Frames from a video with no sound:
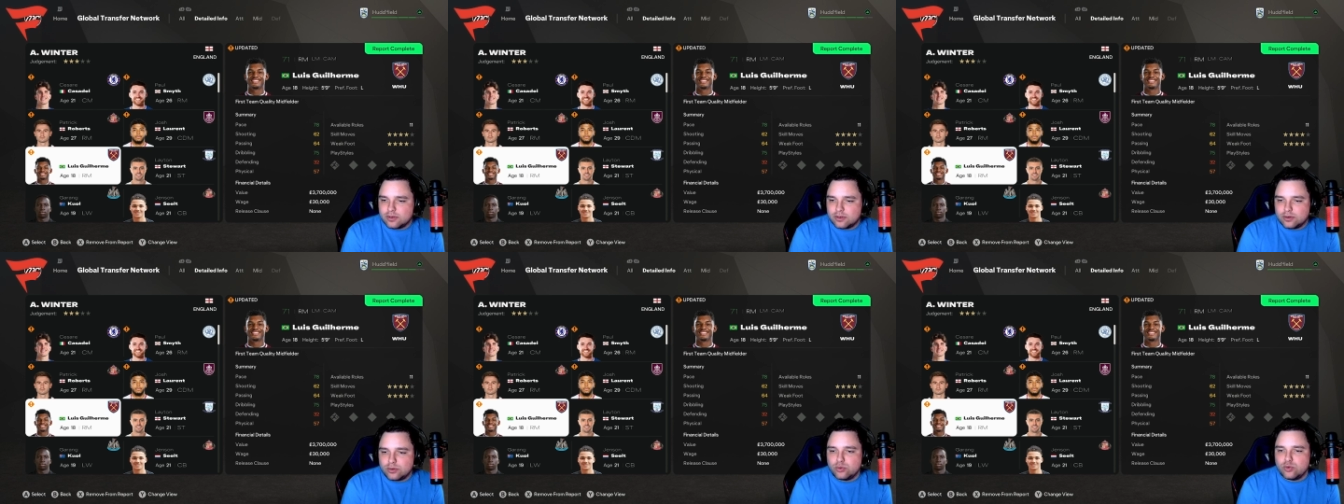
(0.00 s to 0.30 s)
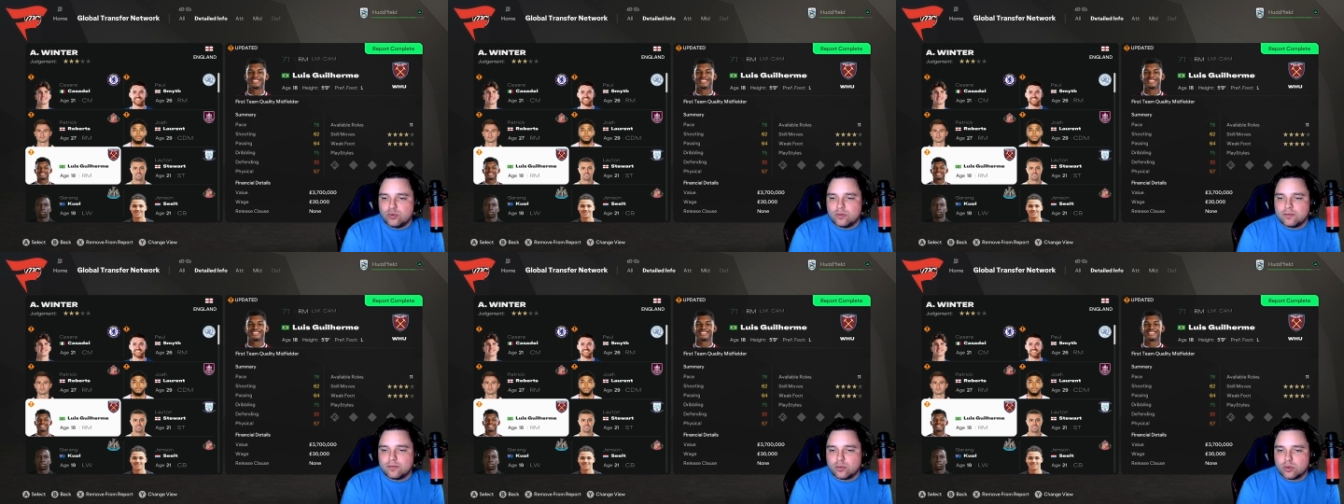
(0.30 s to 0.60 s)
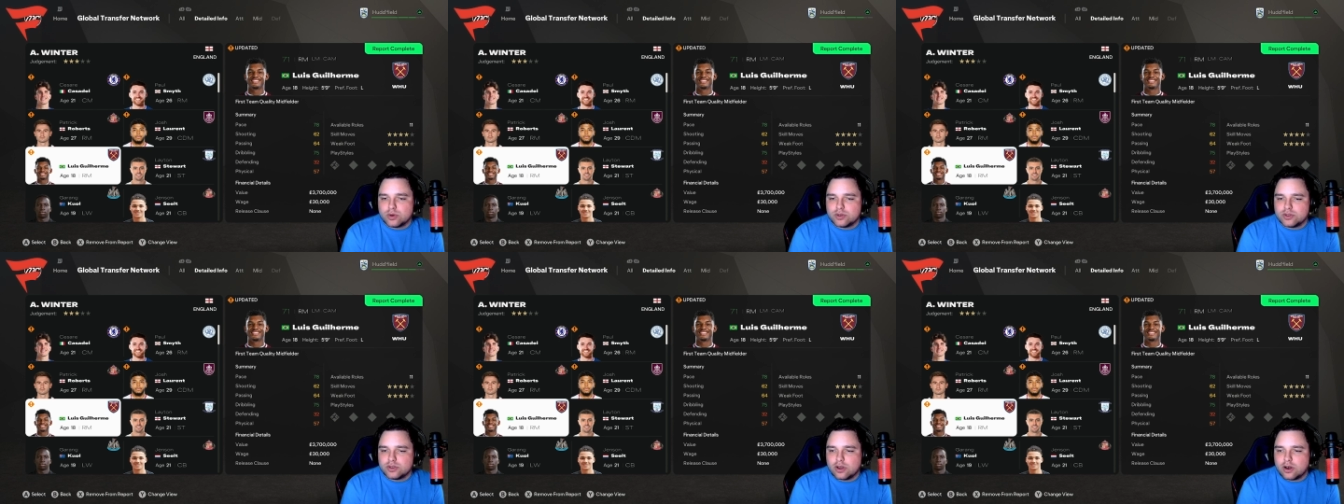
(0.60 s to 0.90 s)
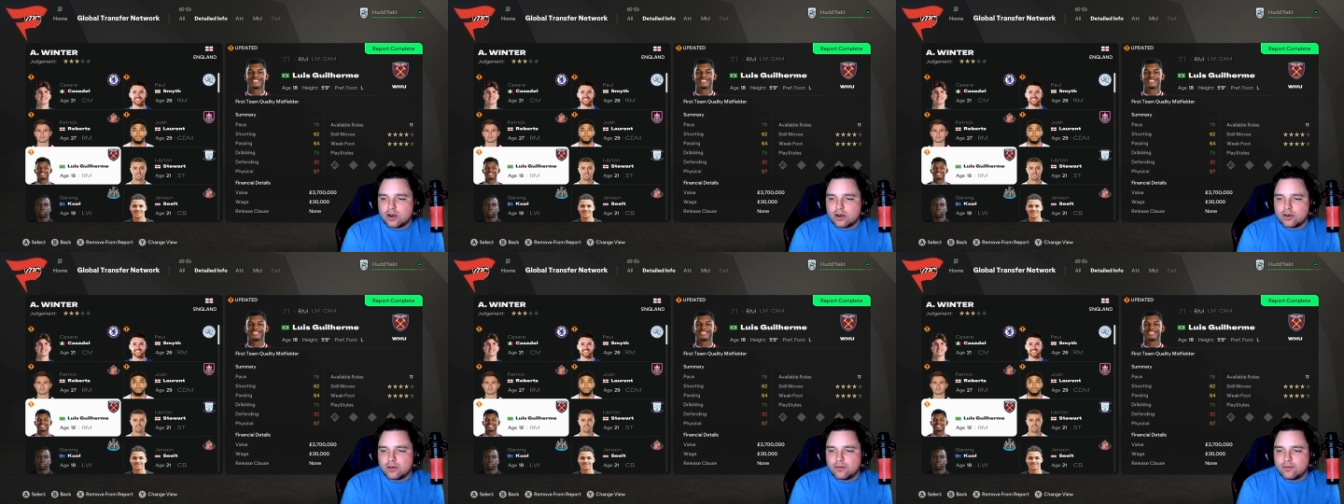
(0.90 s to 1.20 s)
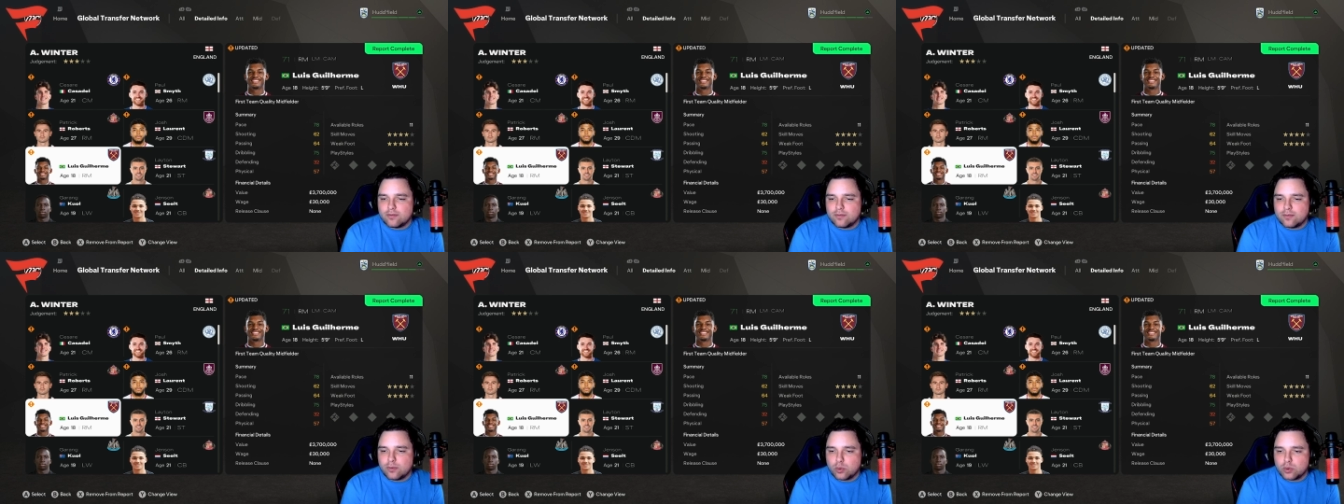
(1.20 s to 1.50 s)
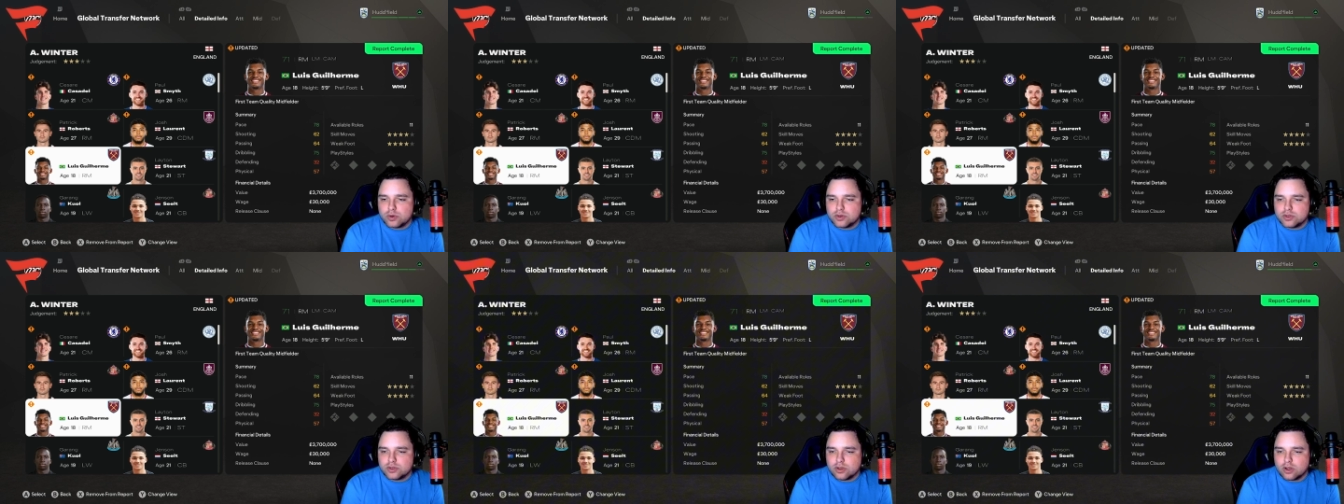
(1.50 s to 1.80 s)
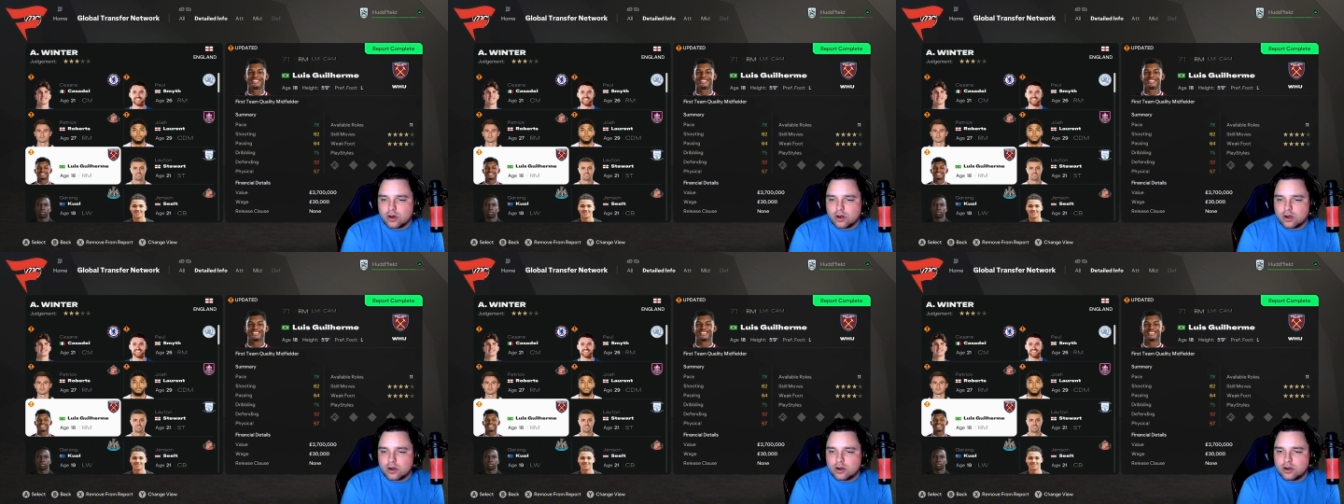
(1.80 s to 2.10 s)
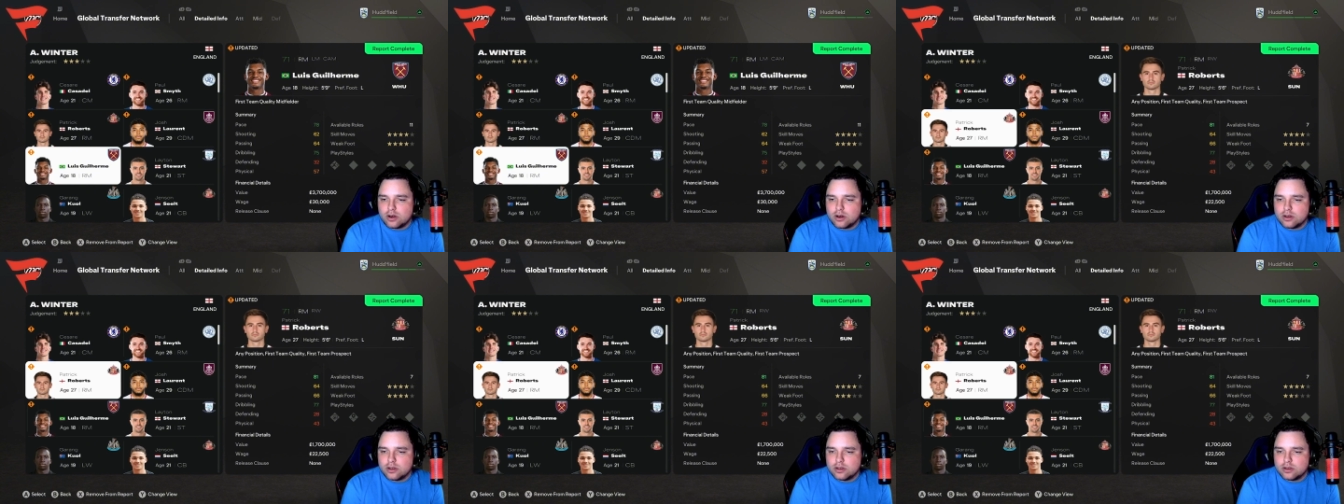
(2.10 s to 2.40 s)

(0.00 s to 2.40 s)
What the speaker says: Ooh, 4-star, 4-star.